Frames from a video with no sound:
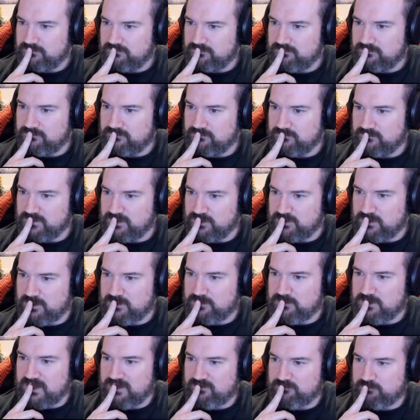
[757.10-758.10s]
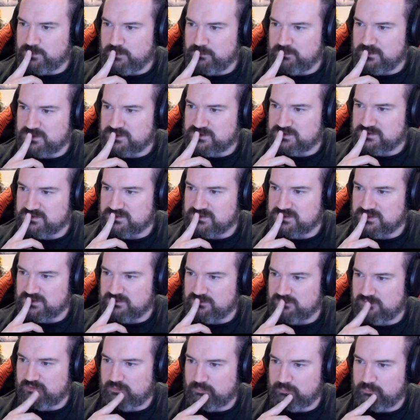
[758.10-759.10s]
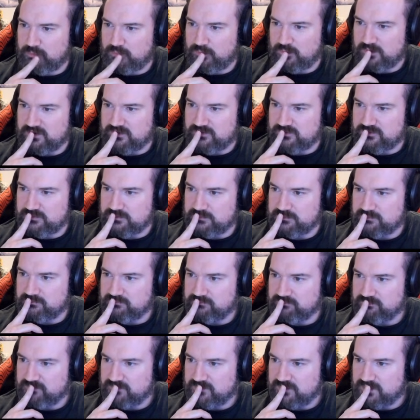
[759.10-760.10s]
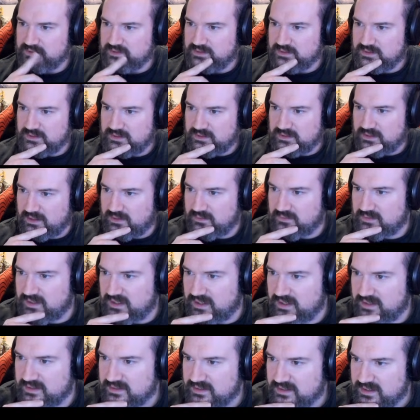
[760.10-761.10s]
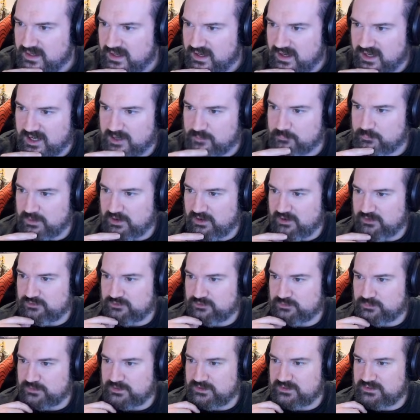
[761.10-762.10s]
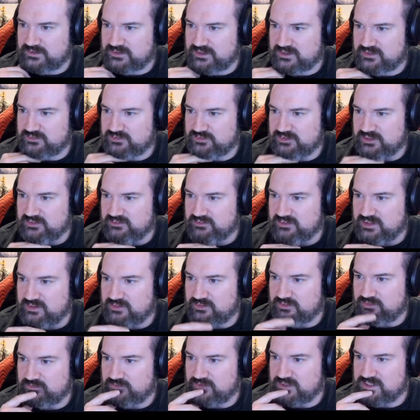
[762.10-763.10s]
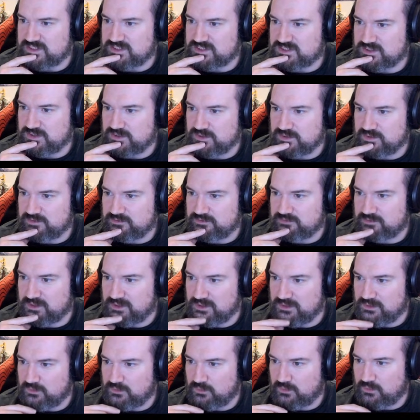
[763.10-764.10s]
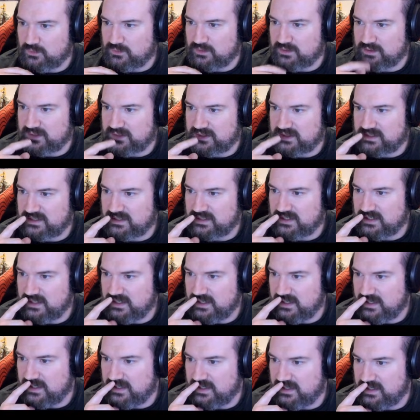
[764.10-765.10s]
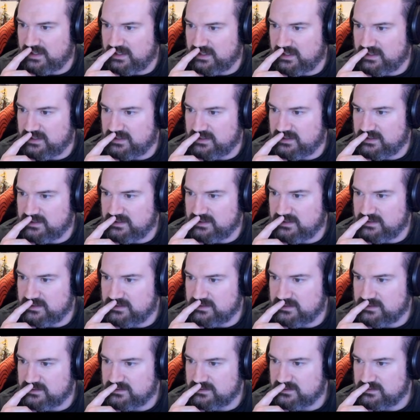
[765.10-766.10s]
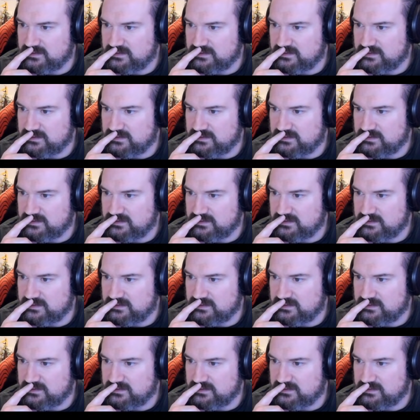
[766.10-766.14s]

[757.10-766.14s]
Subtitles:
You don't have permission to use the poison. Okay. Password 6832 for Laura K.